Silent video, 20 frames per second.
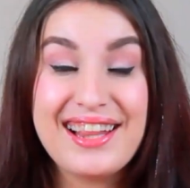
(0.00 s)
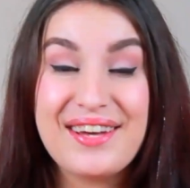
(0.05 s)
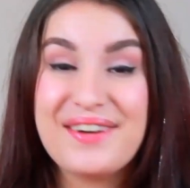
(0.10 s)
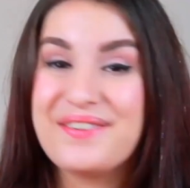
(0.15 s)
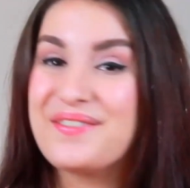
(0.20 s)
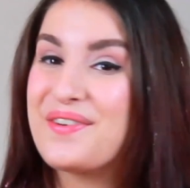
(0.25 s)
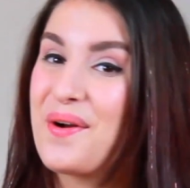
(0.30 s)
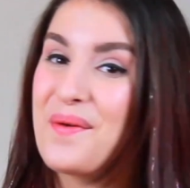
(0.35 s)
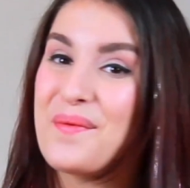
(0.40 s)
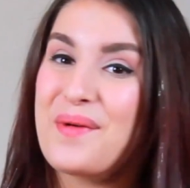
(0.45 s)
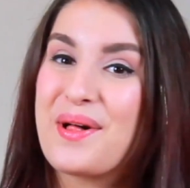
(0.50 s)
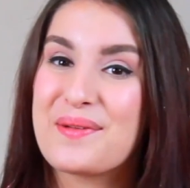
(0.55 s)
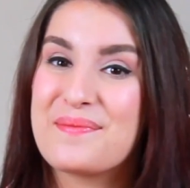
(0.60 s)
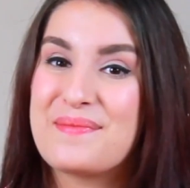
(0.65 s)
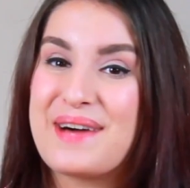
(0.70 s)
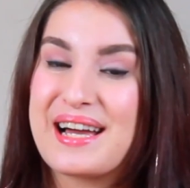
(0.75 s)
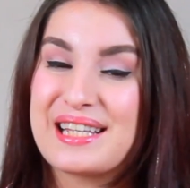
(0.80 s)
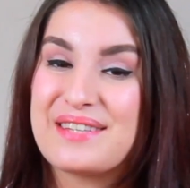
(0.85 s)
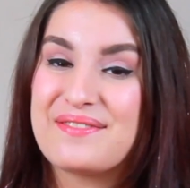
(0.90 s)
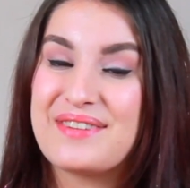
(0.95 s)
everyone,
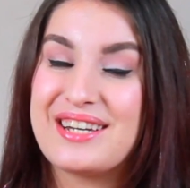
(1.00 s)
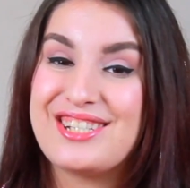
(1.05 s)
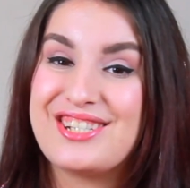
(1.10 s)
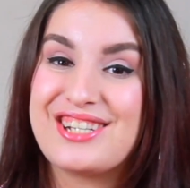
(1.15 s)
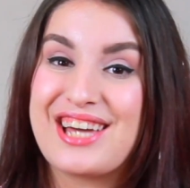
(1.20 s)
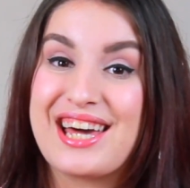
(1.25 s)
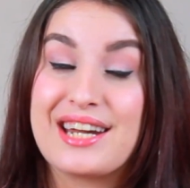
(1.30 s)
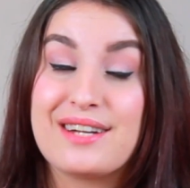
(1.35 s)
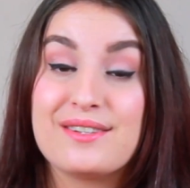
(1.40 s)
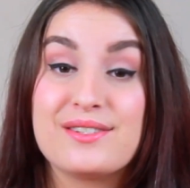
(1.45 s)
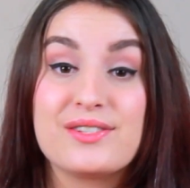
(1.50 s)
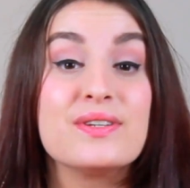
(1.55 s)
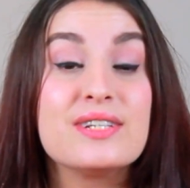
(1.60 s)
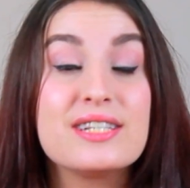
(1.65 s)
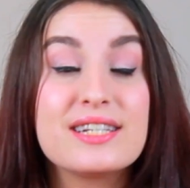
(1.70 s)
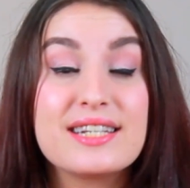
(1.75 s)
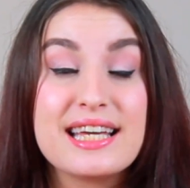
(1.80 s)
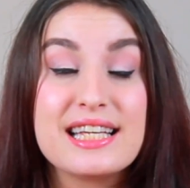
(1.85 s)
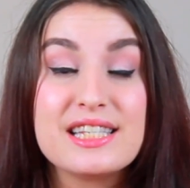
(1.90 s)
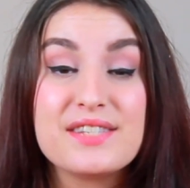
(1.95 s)
welcome back to my channel. So in
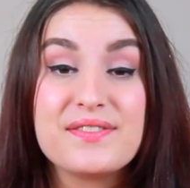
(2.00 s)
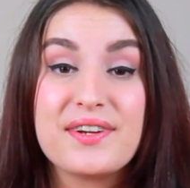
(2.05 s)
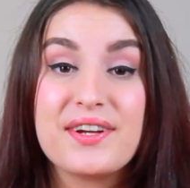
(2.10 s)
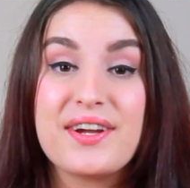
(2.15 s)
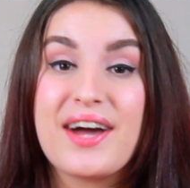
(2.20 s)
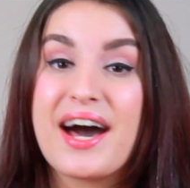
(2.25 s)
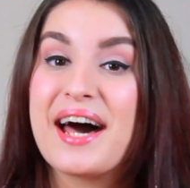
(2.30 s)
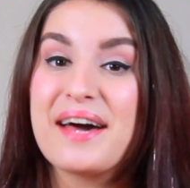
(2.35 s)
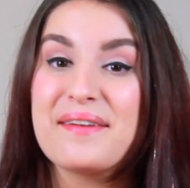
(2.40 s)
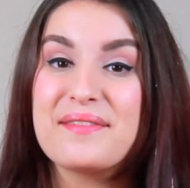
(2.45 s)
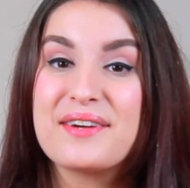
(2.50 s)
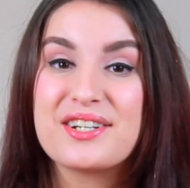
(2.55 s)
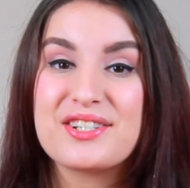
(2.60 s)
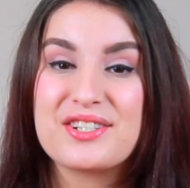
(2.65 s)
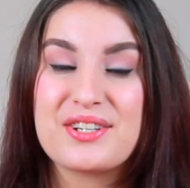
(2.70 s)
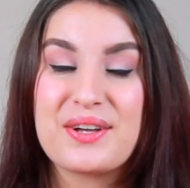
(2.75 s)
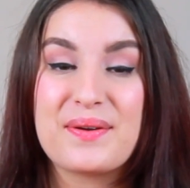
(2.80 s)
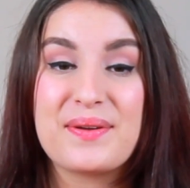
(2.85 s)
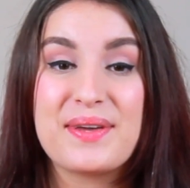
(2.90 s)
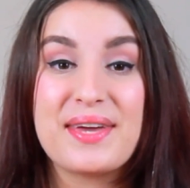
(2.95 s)
today's video I'm going to
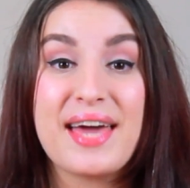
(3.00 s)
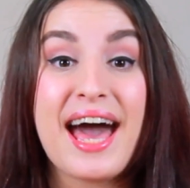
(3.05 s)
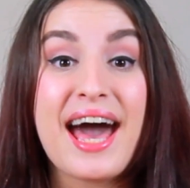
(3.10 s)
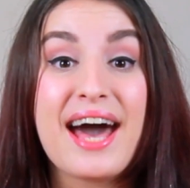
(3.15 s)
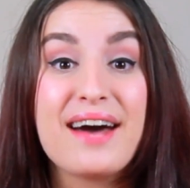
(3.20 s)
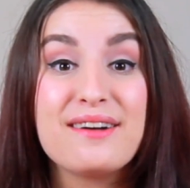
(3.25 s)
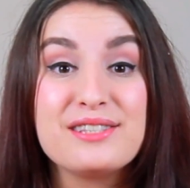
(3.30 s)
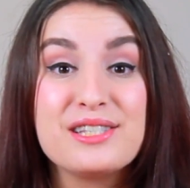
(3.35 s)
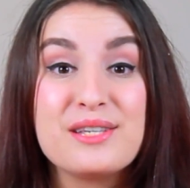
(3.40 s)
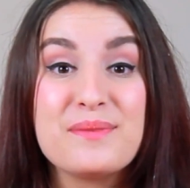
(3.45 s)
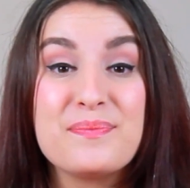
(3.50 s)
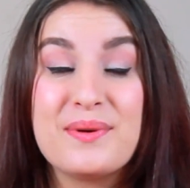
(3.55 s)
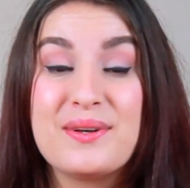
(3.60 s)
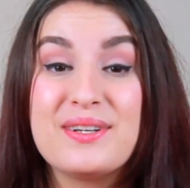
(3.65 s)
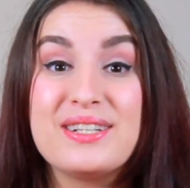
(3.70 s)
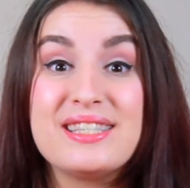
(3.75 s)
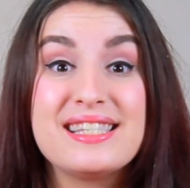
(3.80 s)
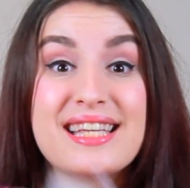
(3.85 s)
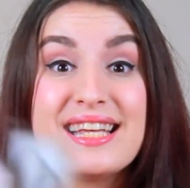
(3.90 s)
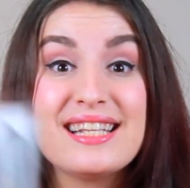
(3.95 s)
show you how to
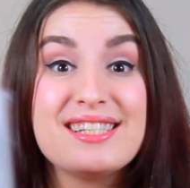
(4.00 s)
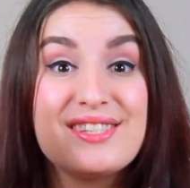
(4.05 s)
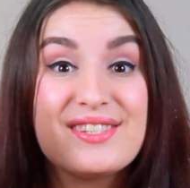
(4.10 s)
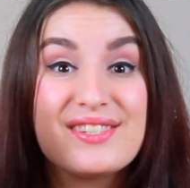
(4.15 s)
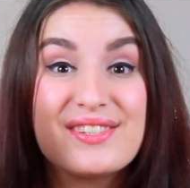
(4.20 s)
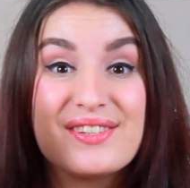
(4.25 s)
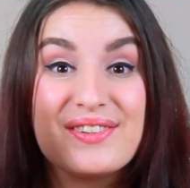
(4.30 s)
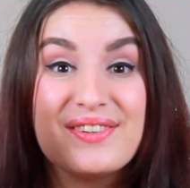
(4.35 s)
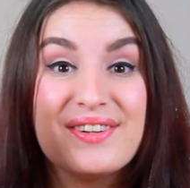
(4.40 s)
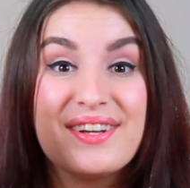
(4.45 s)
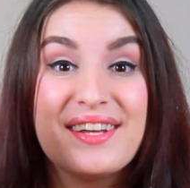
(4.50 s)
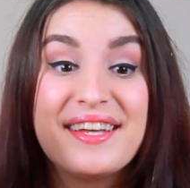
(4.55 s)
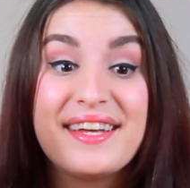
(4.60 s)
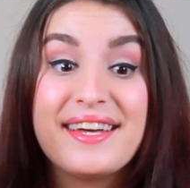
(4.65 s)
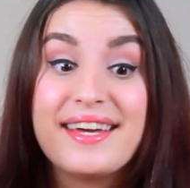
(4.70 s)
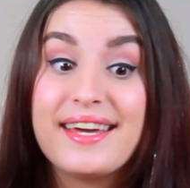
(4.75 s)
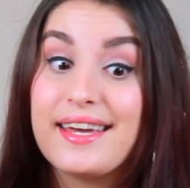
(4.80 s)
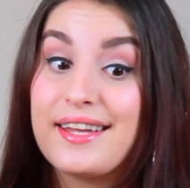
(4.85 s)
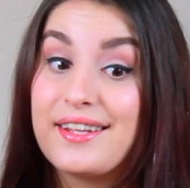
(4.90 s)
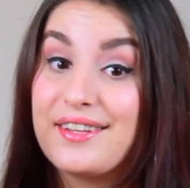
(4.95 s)
put tinsel
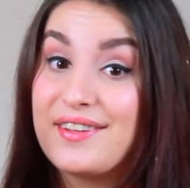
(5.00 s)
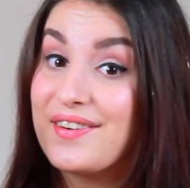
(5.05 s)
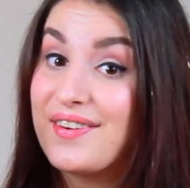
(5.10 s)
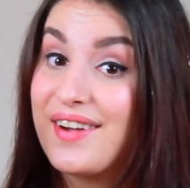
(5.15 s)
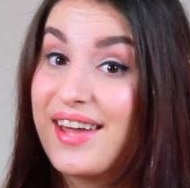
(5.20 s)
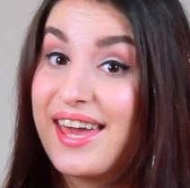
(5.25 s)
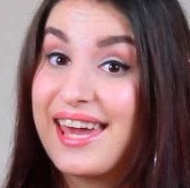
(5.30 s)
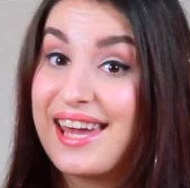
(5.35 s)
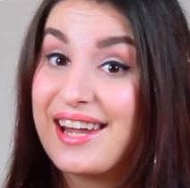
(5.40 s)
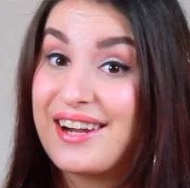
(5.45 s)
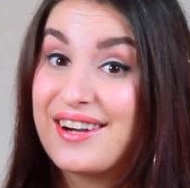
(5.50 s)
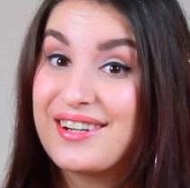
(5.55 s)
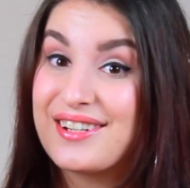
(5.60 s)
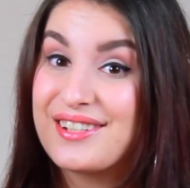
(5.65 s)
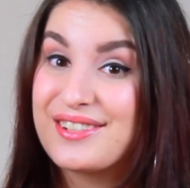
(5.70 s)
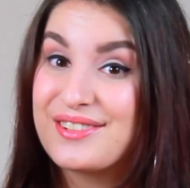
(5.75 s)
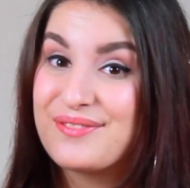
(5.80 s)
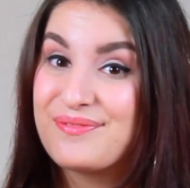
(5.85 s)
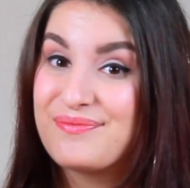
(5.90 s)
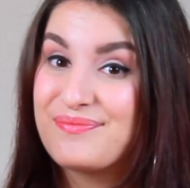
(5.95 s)
in your hair.
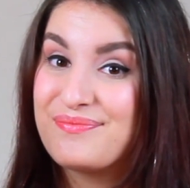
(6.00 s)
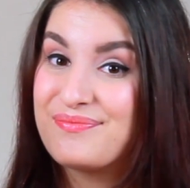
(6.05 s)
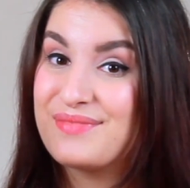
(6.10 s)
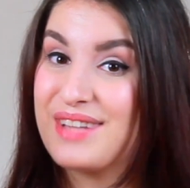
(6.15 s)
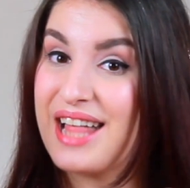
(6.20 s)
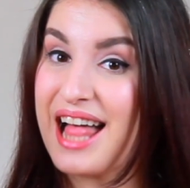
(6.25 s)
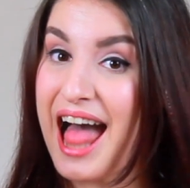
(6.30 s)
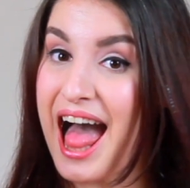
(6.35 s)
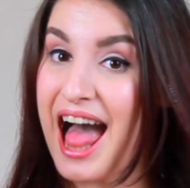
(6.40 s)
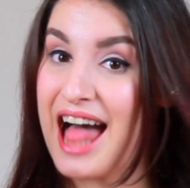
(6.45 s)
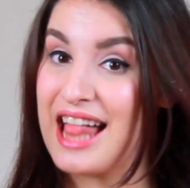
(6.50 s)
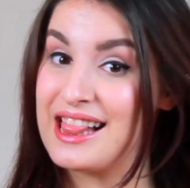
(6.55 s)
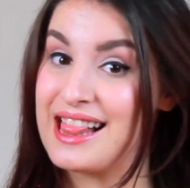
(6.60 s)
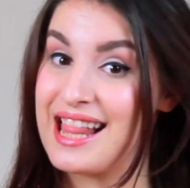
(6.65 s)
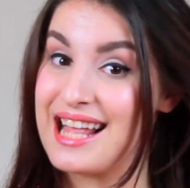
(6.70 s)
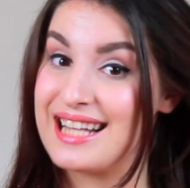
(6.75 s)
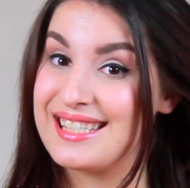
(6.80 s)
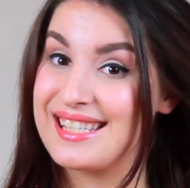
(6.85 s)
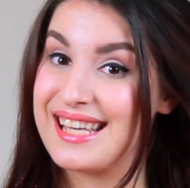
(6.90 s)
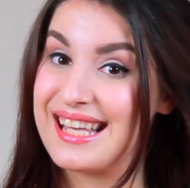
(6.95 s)

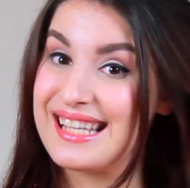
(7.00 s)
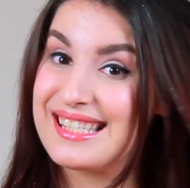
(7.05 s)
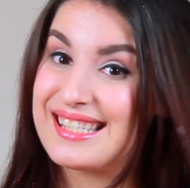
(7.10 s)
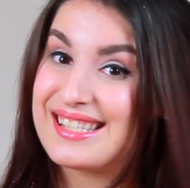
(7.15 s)
Let's get